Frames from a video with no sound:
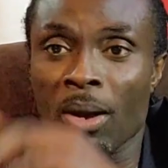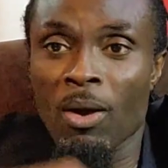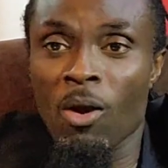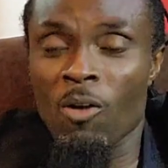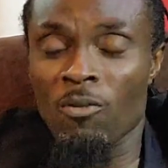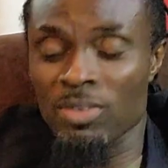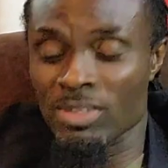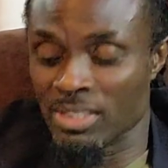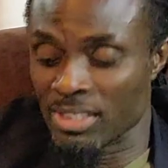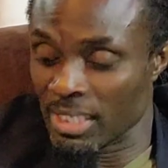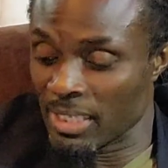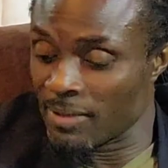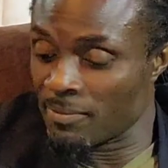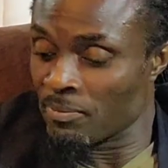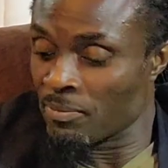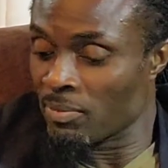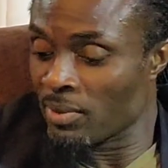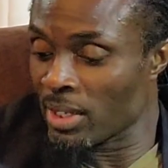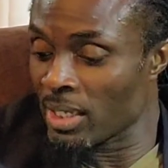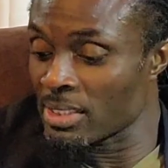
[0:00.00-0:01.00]
Overseas
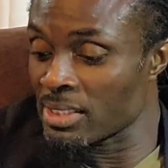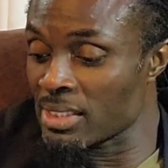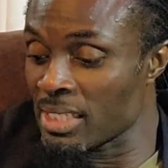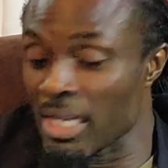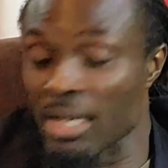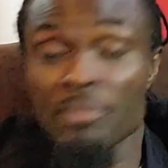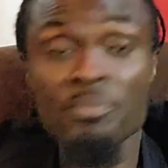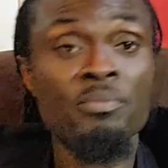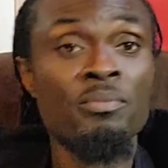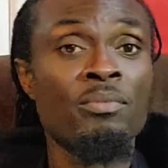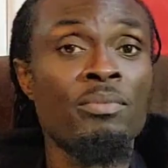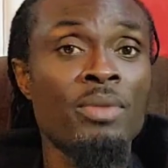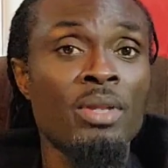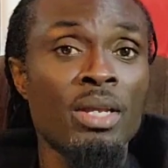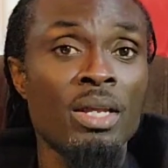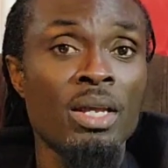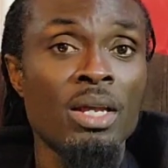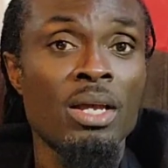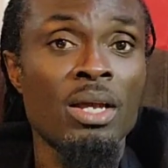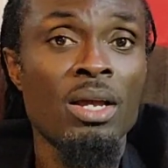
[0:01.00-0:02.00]
is there.
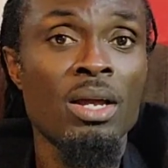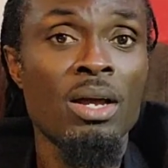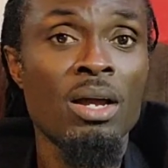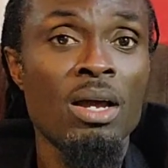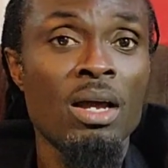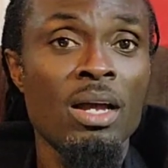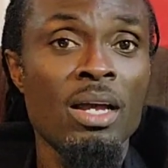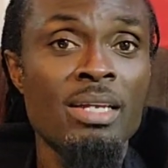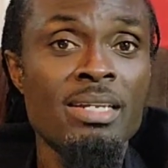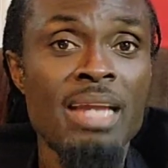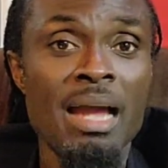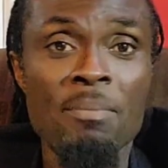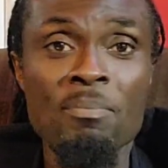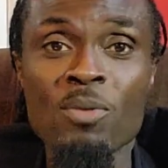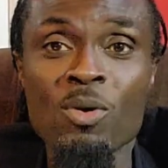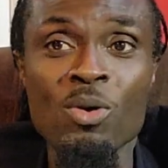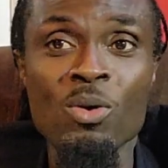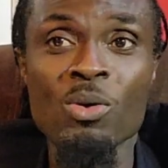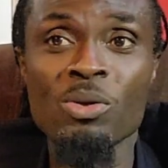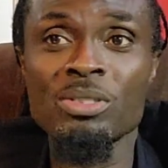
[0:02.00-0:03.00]

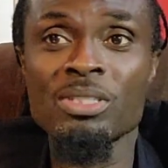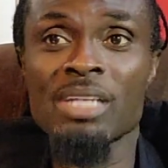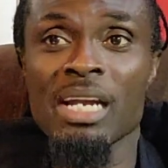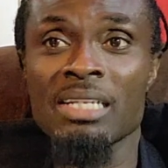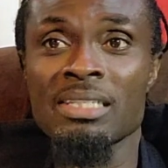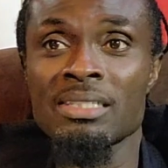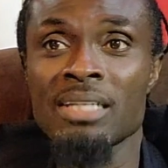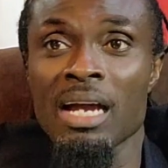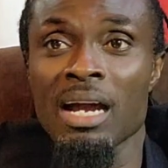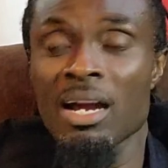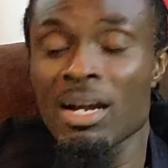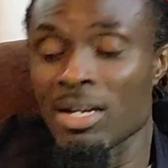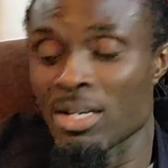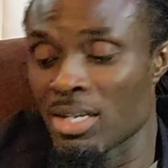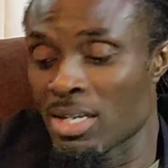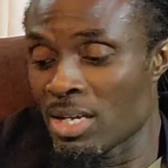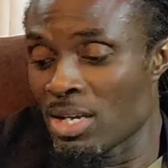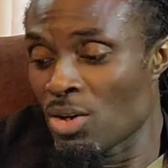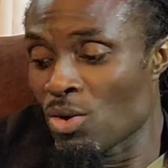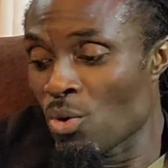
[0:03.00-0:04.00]
Yaboko Shanda.
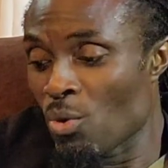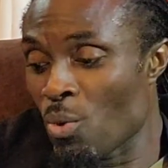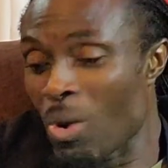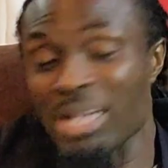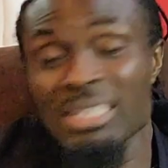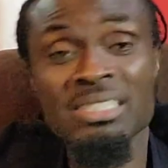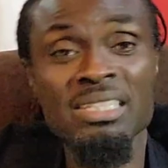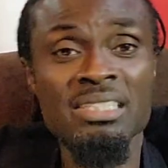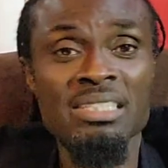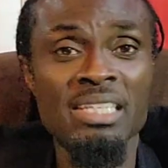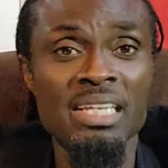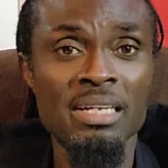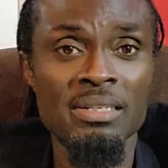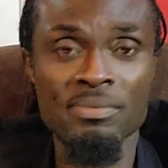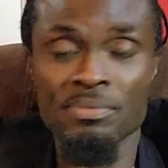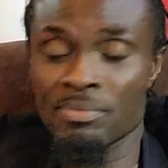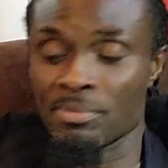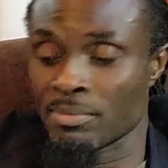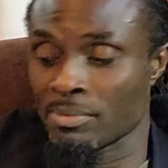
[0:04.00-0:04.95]
what she said?